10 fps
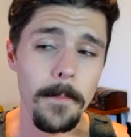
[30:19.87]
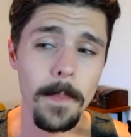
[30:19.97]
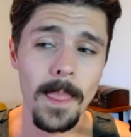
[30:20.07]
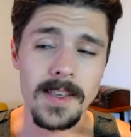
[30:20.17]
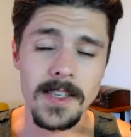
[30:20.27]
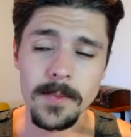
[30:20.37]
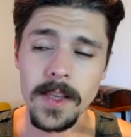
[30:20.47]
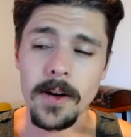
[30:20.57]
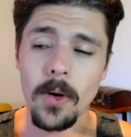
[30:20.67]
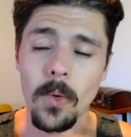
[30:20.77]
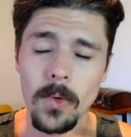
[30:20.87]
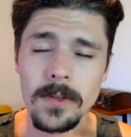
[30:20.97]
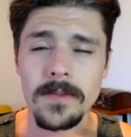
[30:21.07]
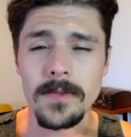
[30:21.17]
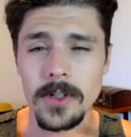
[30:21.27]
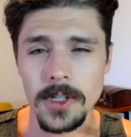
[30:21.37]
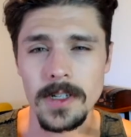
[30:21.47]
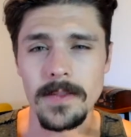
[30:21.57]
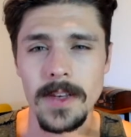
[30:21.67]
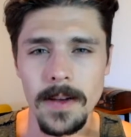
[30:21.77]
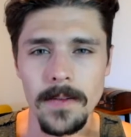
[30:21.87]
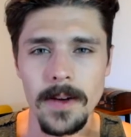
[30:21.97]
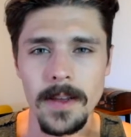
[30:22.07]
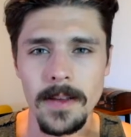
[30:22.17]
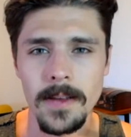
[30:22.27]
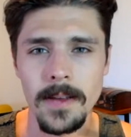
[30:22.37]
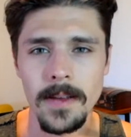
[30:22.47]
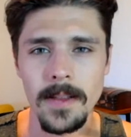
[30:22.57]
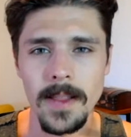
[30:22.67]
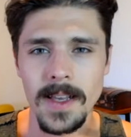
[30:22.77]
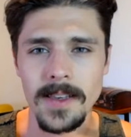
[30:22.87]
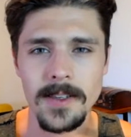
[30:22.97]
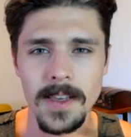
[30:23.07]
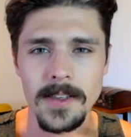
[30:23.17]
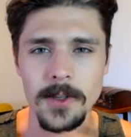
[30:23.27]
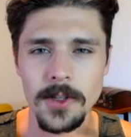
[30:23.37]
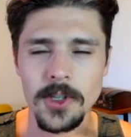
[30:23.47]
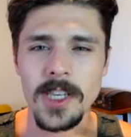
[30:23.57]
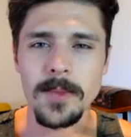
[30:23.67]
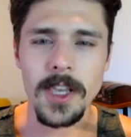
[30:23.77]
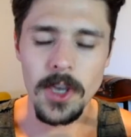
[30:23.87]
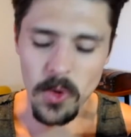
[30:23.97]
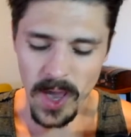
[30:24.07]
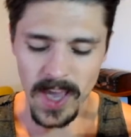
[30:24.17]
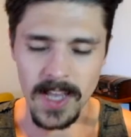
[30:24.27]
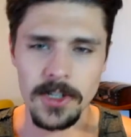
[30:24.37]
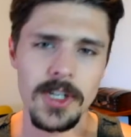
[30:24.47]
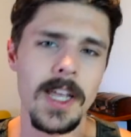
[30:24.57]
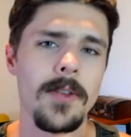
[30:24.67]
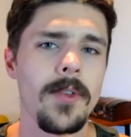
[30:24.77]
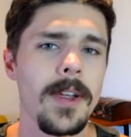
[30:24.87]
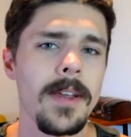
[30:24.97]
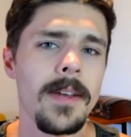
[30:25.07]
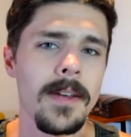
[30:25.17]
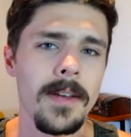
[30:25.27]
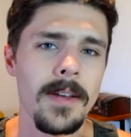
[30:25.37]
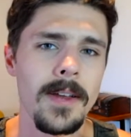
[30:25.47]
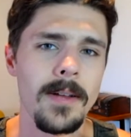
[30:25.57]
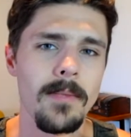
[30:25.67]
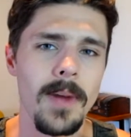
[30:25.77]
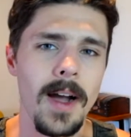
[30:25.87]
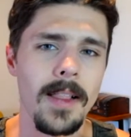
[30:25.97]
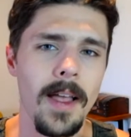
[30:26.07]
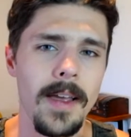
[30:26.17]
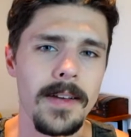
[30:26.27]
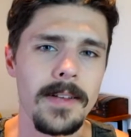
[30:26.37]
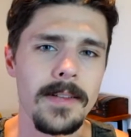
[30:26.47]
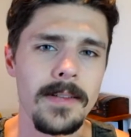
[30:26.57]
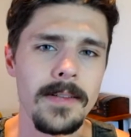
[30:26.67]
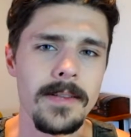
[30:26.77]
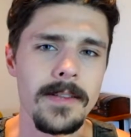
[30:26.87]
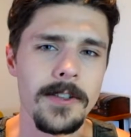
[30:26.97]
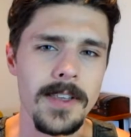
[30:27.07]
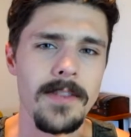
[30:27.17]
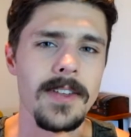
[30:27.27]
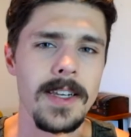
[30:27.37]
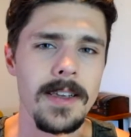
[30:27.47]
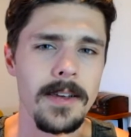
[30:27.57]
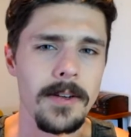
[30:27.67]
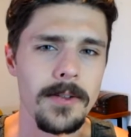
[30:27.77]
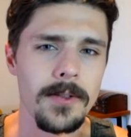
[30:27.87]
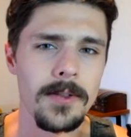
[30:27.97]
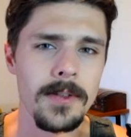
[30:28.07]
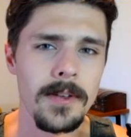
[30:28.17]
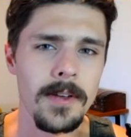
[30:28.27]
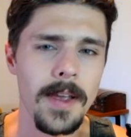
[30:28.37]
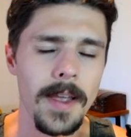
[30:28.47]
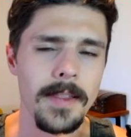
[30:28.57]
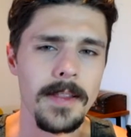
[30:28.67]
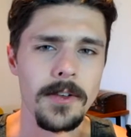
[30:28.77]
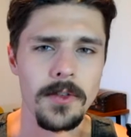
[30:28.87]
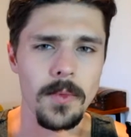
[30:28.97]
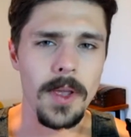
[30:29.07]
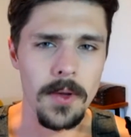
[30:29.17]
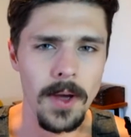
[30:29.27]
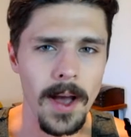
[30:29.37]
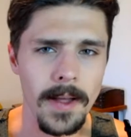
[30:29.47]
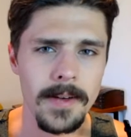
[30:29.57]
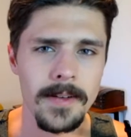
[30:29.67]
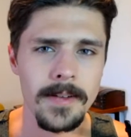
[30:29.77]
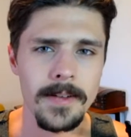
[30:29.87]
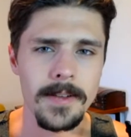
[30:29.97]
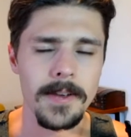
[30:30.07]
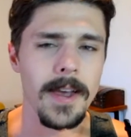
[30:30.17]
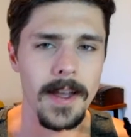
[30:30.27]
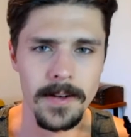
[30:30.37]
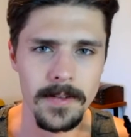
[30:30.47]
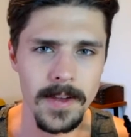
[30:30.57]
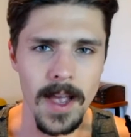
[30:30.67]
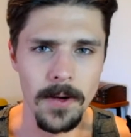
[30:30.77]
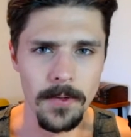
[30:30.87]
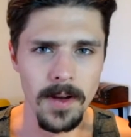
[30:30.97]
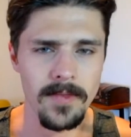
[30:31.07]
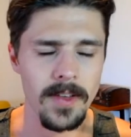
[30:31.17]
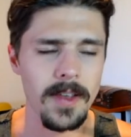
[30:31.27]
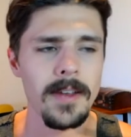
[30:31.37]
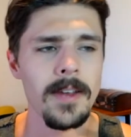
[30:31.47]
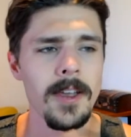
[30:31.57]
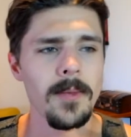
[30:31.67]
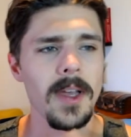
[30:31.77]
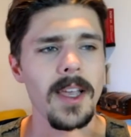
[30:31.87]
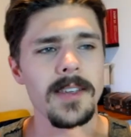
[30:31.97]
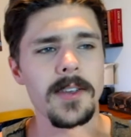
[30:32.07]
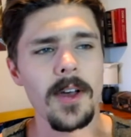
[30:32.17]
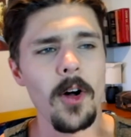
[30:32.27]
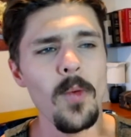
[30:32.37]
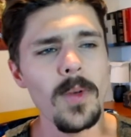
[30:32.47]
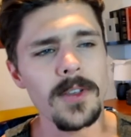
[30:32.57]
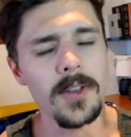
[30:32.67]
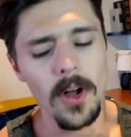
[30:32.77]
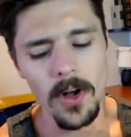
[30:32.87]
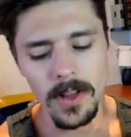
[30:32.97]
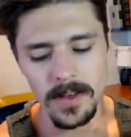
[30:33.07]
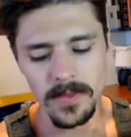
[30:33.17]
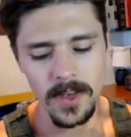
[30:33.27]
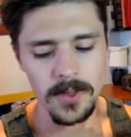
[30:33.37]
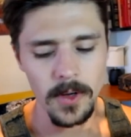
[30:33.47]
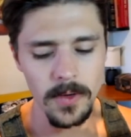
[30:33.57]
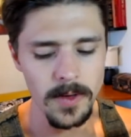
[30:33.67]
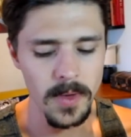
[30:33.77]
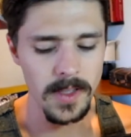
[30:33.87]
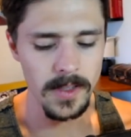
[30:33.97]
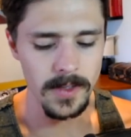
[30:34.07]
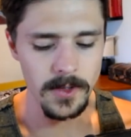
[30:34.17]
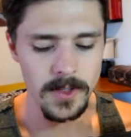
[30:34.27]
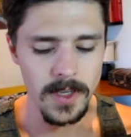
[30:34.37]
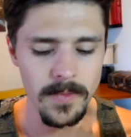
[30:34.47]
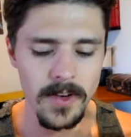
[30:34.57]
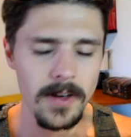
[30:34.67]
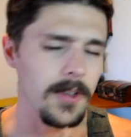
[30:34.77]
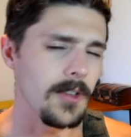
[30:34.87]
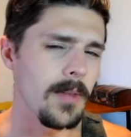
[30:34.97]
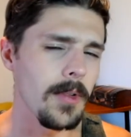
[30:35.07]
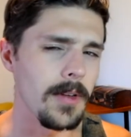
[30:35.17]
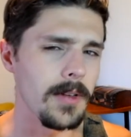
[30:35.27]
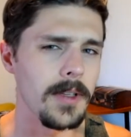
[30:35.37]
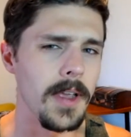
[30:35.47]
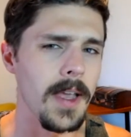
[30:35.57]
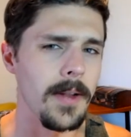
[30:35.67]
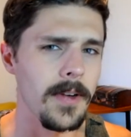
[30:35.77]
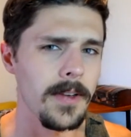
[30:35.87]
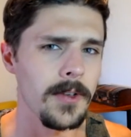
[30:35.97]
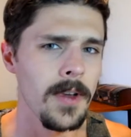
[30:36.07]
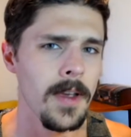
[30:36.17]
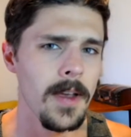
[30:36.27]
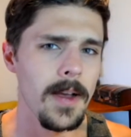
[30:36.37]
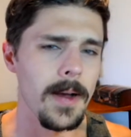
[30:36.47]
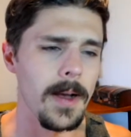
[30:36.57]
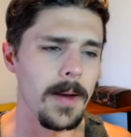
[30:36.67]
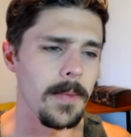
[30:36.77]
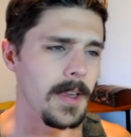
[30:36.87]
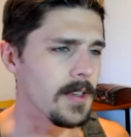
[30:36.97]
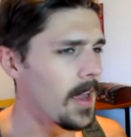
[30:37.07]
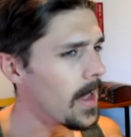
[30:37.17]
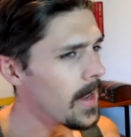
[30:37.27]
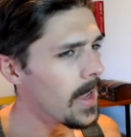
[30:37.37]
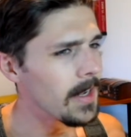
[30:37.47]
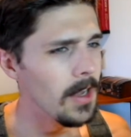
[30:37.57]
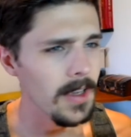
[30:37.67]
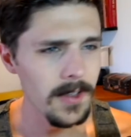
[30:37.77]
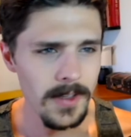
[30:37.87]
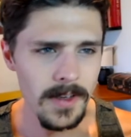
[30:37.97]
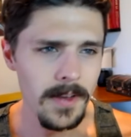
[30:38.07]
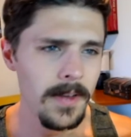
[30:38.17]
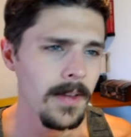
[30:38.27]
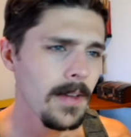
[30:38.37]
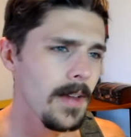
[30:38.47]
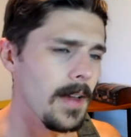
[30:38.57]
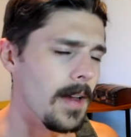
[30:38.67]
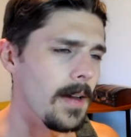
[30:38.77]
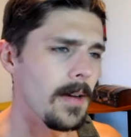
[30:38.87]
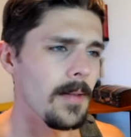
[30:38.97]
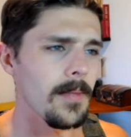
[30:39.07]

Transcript: an older version of Henry. Like it just seems like you aged Henry by like 70 years, and then this is what you got. You got Count Greffy, because almost all of his own opinions seem very similar to Henry's. He's kind of agnostic. I